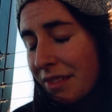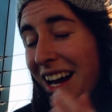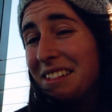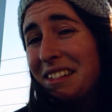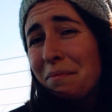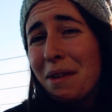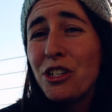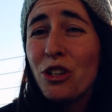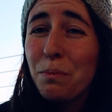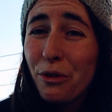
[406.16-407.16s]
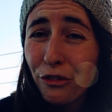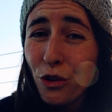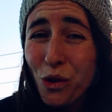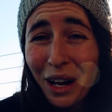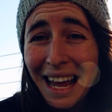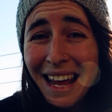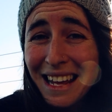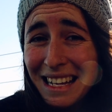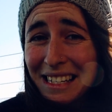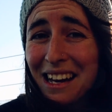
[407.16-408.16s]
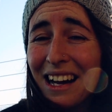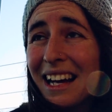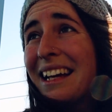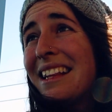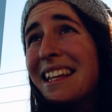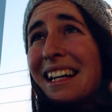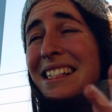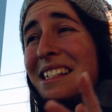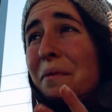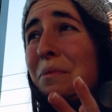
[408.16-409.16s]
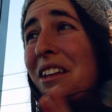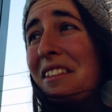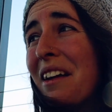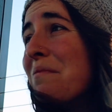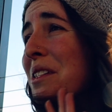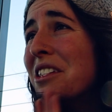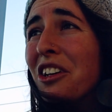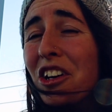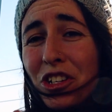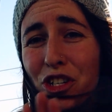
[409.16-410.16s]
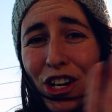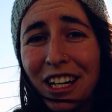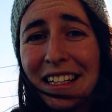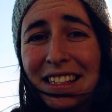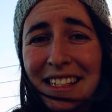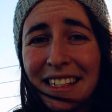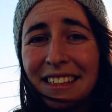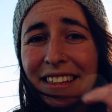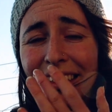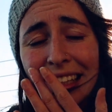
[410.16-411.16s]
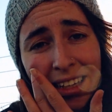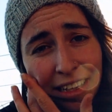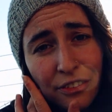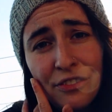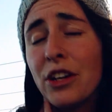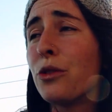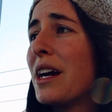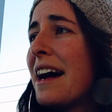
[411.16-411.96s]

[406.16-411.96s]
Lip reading: I did mention before hair dye. That's something that I'm still on a journey to figure